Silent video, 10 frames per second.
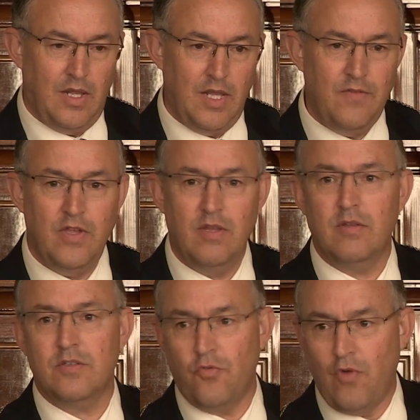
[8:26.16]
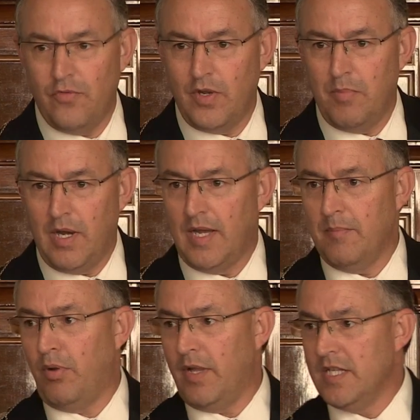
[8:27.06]
Living surrounded by
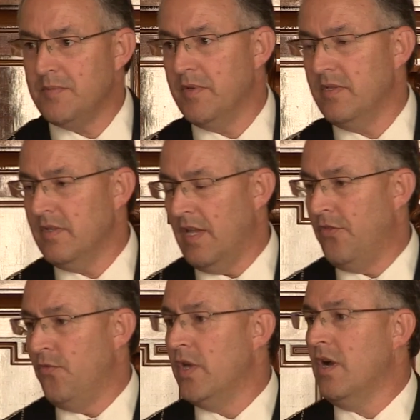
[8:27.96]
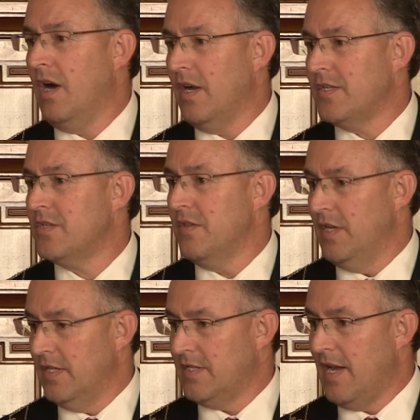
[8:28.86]
policemen and 3 cars
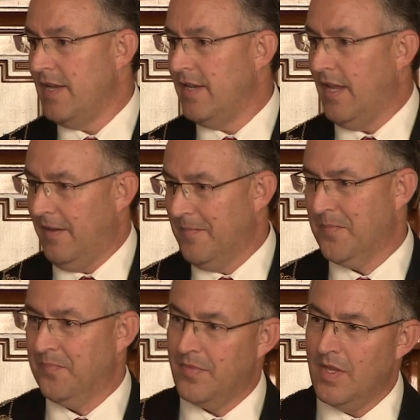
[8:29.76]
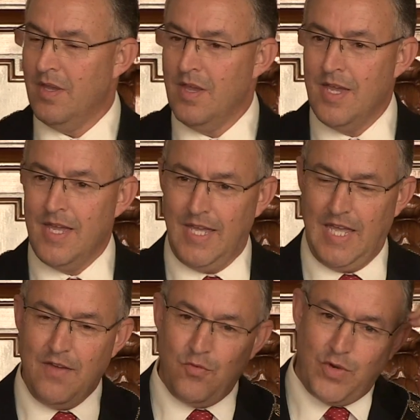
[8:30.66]
the entire day.
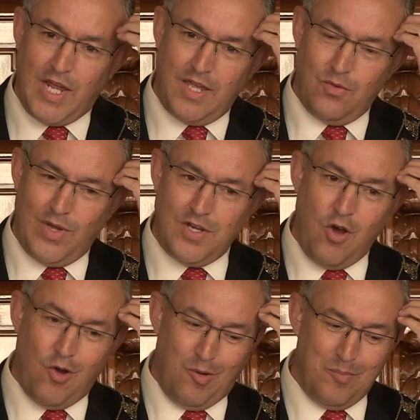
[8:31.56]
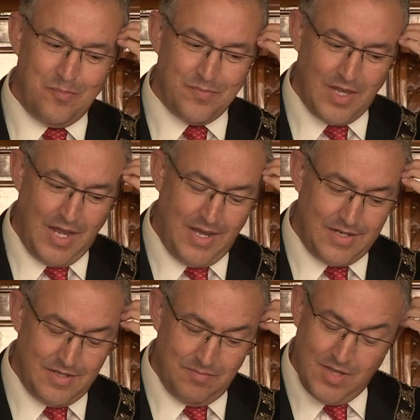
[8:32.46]
Even when I went home, I
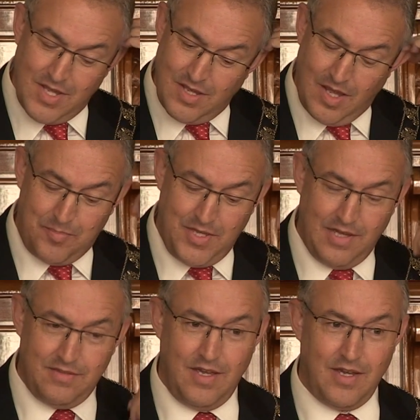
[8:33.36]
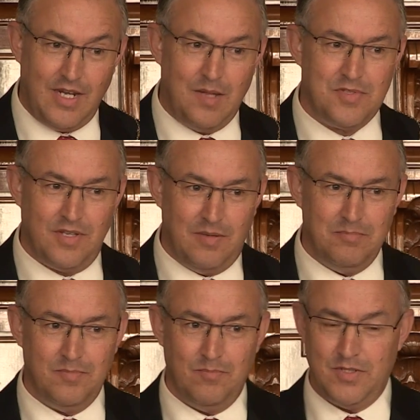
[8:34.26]
had a pied-à-terre in
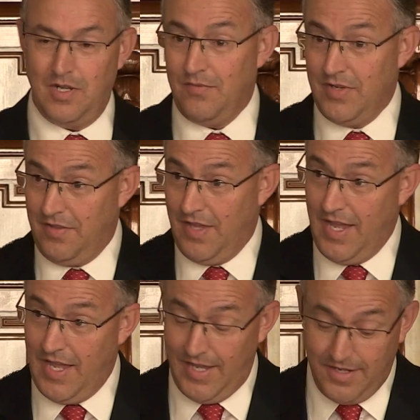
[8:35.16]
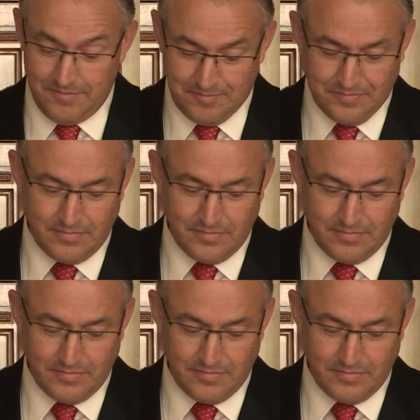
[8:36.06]
Amsterdam, living in The Hague.